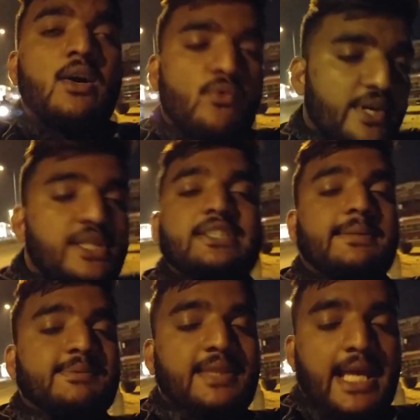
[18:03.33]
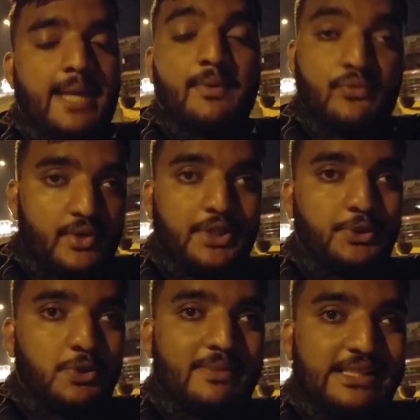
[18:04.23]
first subscribe if you are new
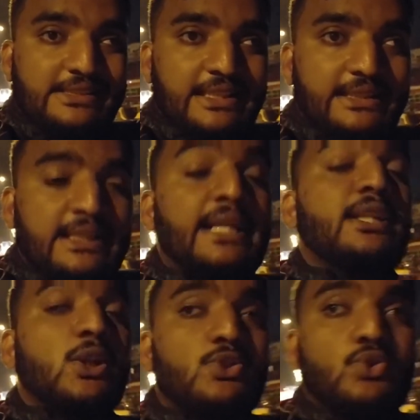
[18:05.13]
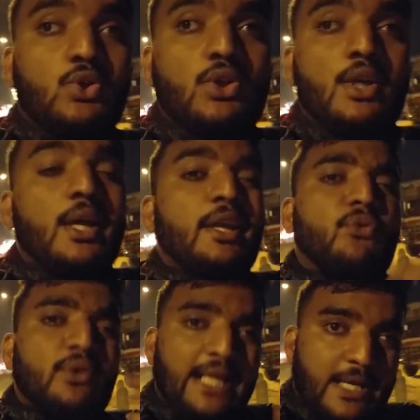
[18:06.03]
to my channel and also if
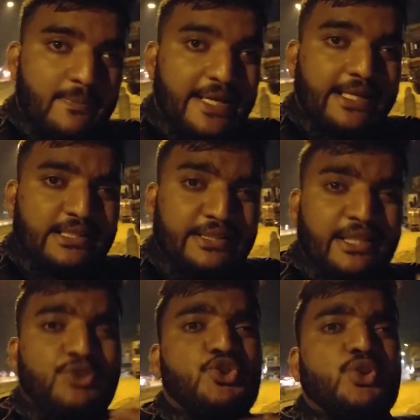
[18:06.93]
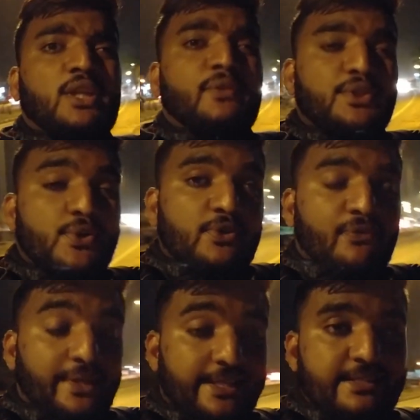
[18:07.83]
you like my content share with your
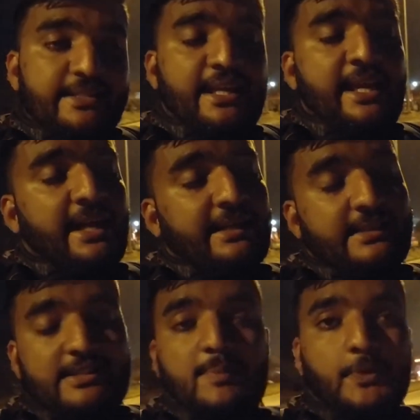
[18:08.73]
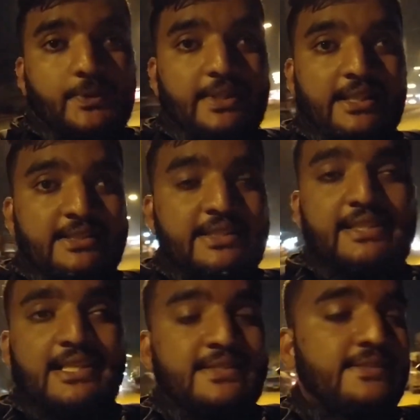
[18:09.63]
friends and support guys
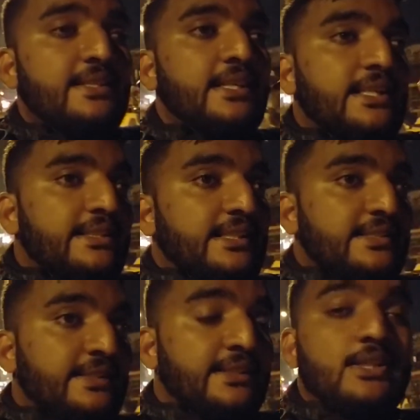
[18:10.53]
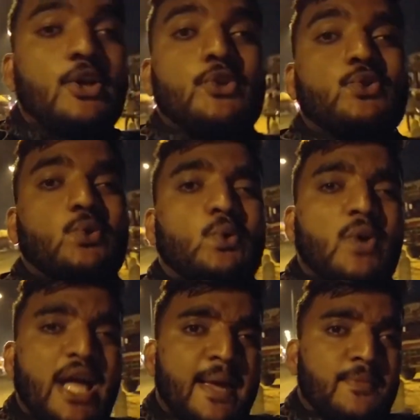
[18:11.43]
yes that's it so
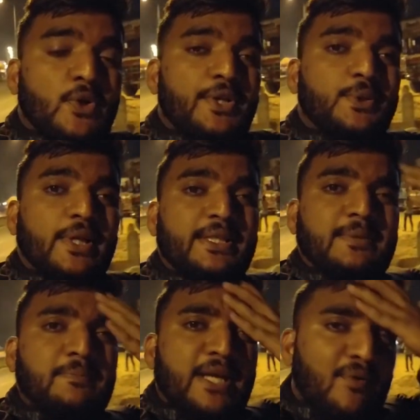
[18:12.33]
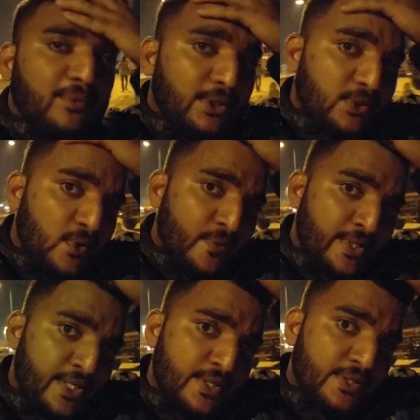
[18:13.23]
i am going to end up my vlog over
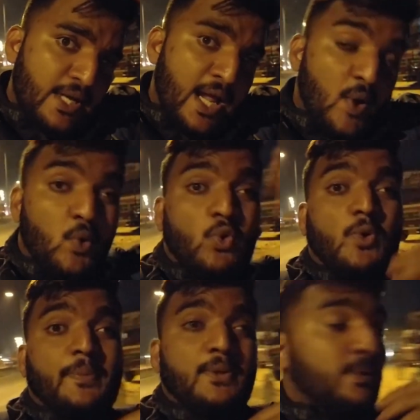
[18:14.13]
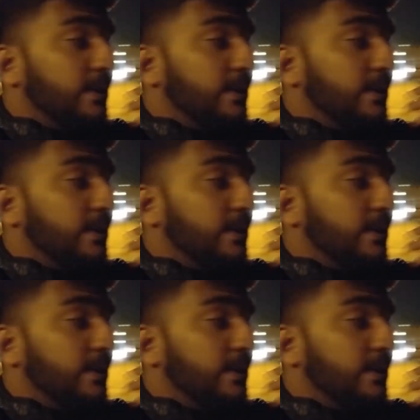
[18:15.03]
here i hope you